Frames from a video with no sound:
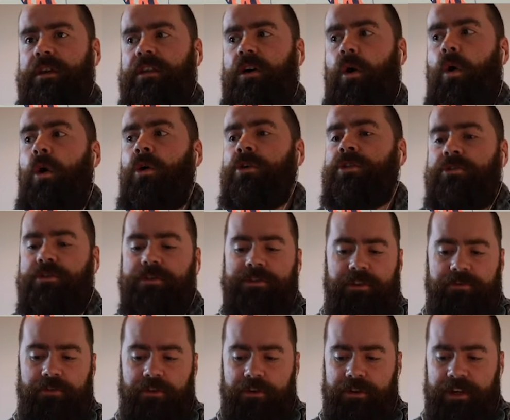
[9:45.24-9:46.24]
authors
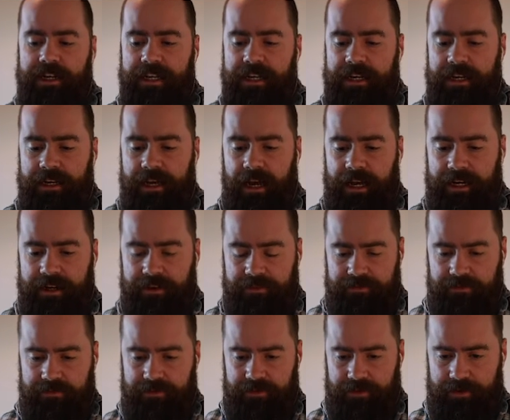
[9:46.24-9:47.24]
are very kind
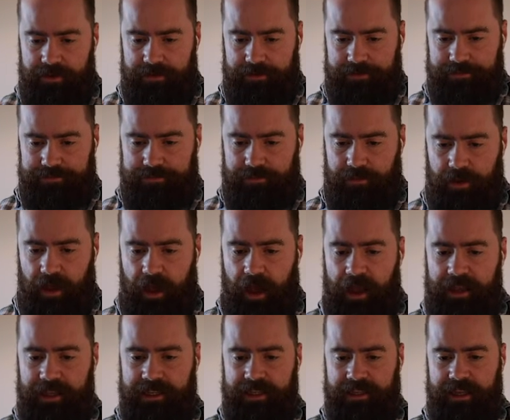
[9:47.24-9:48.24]
of
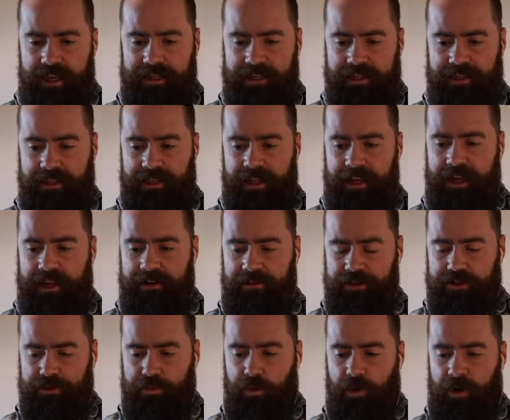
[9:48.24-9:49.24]
isolated and they kind
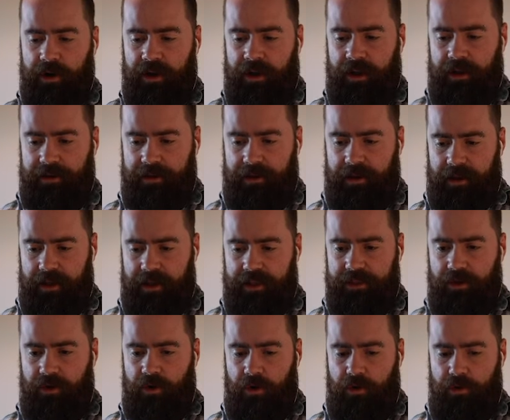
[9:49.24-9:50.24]
of just work in
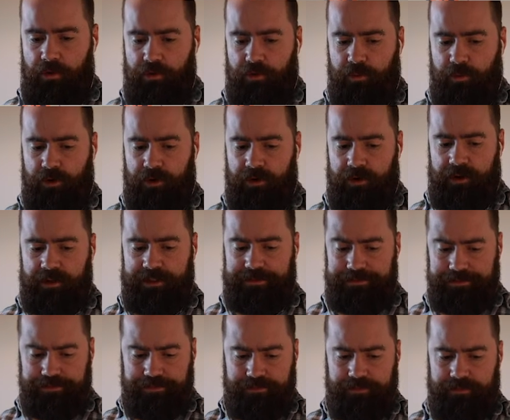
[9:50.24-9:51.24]
their own world
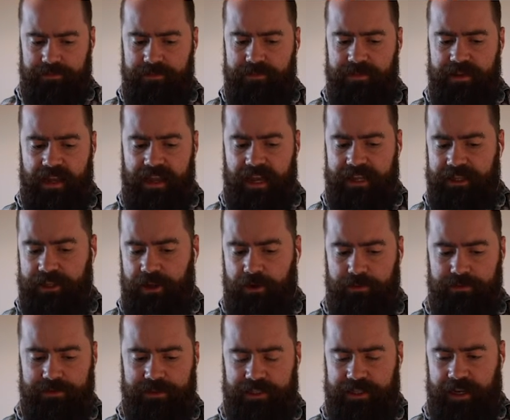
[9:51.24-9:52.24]
and
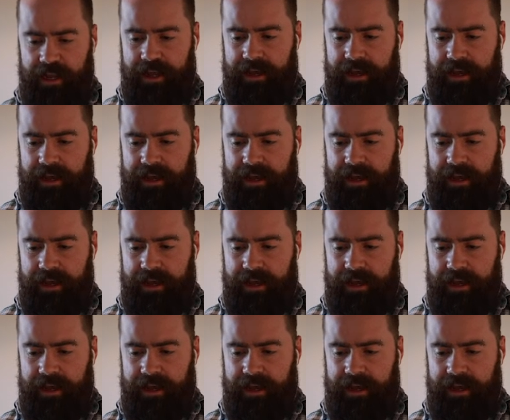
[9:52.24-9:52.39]
don't,